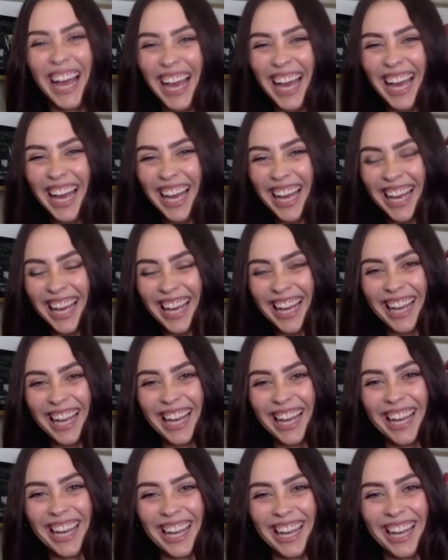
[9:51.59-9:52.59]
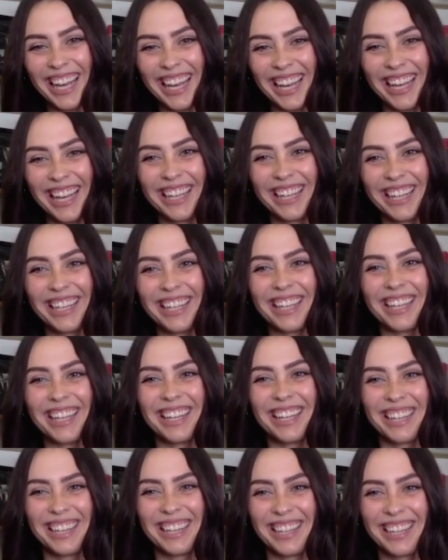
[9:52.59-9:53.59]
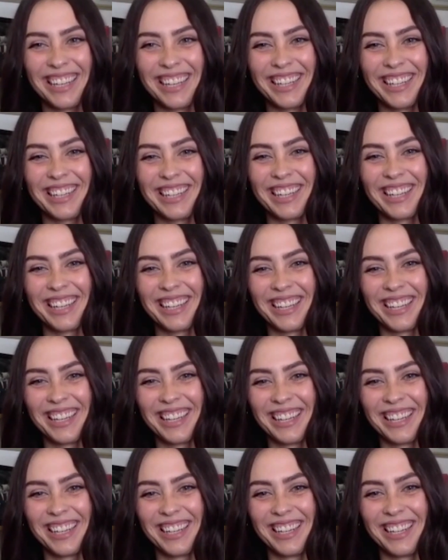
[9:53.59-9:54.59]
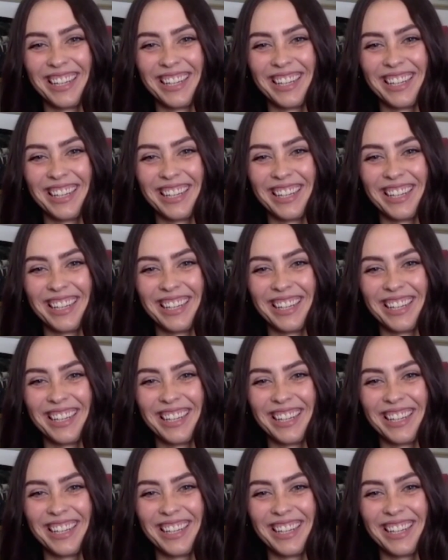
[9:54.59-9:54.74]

This person isn't speaking.